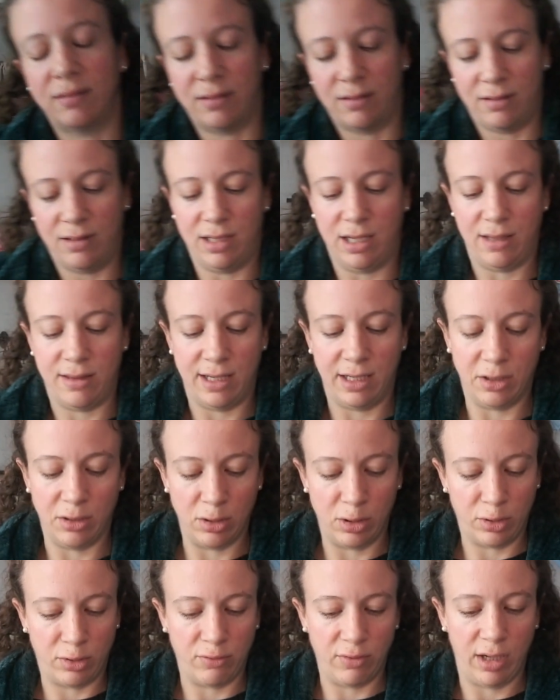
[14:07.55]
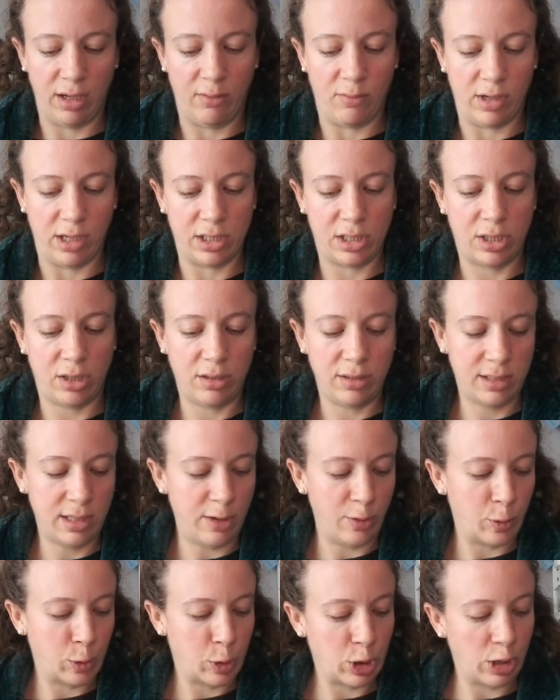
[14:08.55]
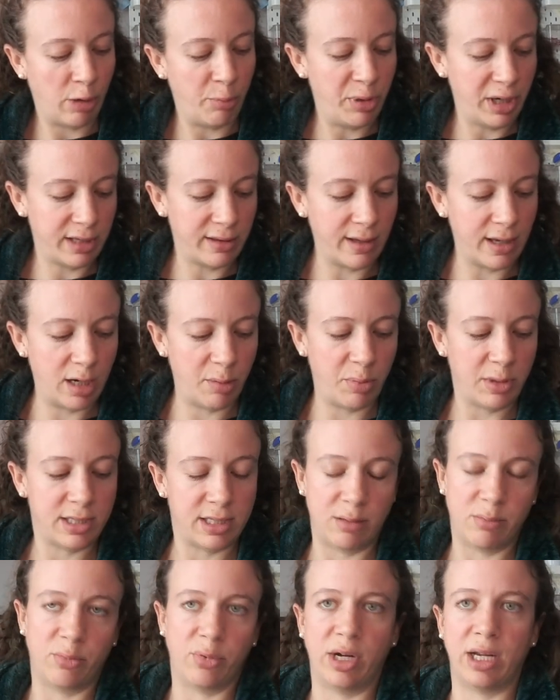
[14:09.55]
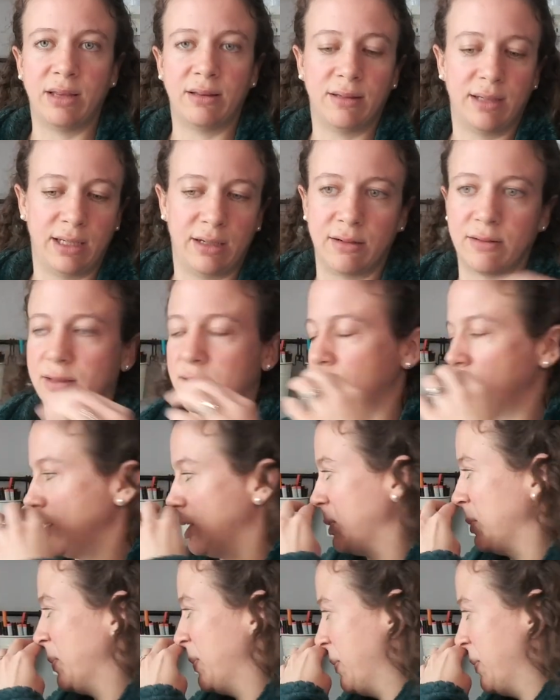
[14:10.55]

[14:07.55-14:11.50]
And I think it'll look great when it turns out. So I'll pick that up at some point later this year.